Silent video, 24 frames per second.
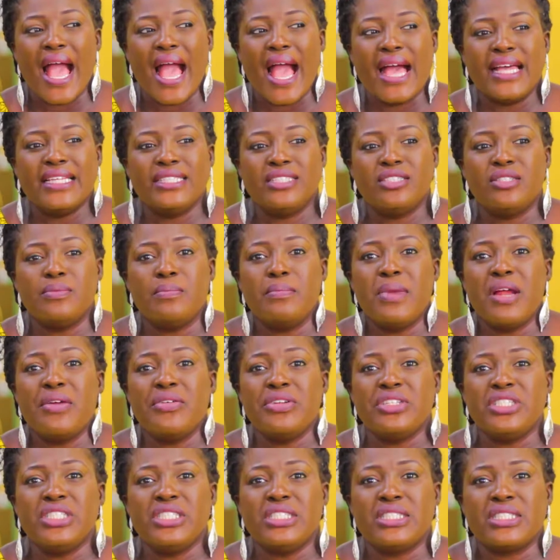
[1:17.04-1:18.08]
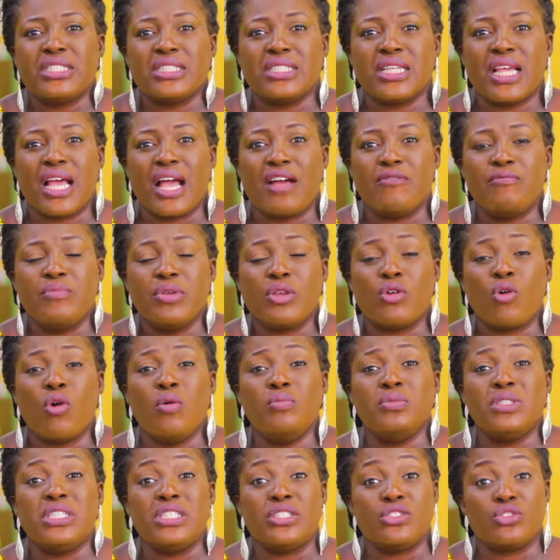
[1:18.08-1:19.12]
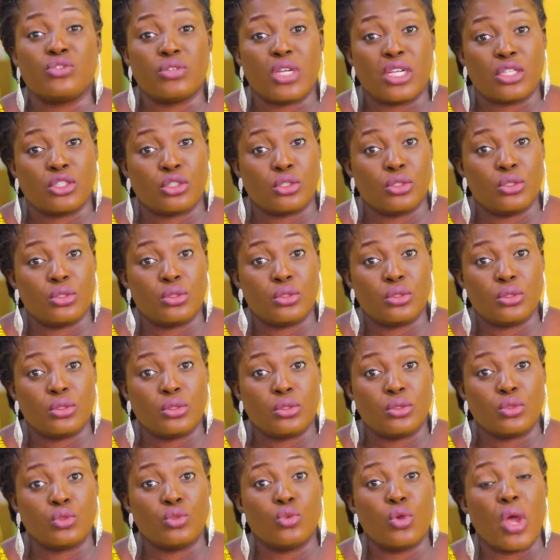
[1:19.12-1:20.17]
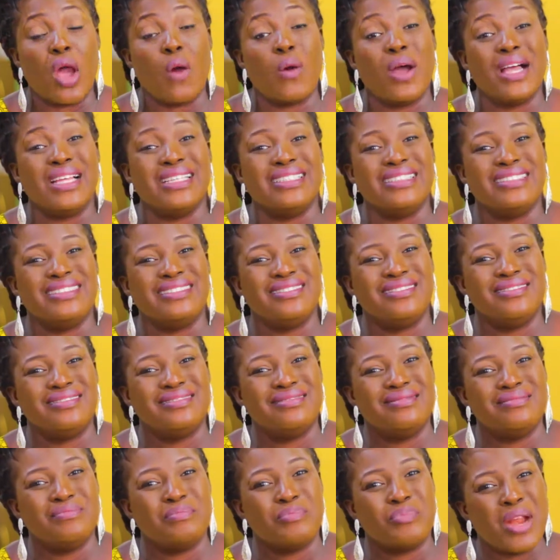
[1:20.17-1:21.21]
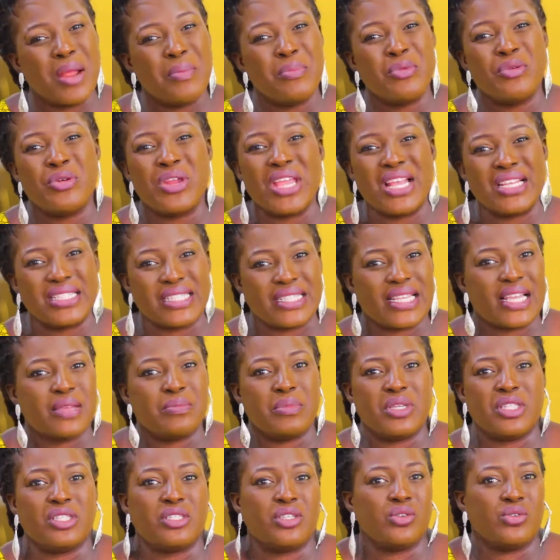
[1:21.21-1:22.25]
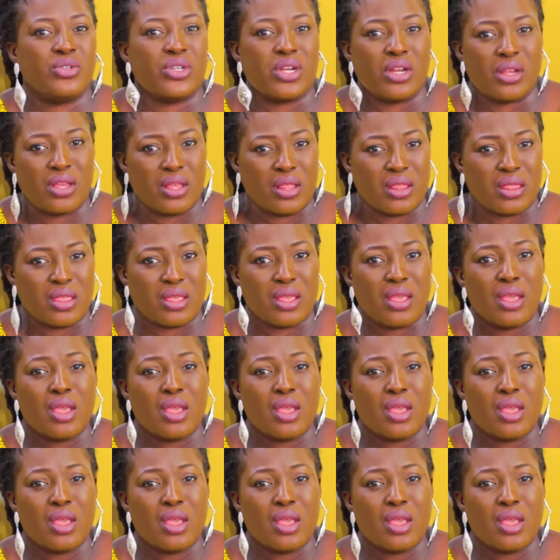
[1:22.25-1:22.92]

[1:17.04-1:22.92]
and marriages have become distractions to our primary assignment here on earth.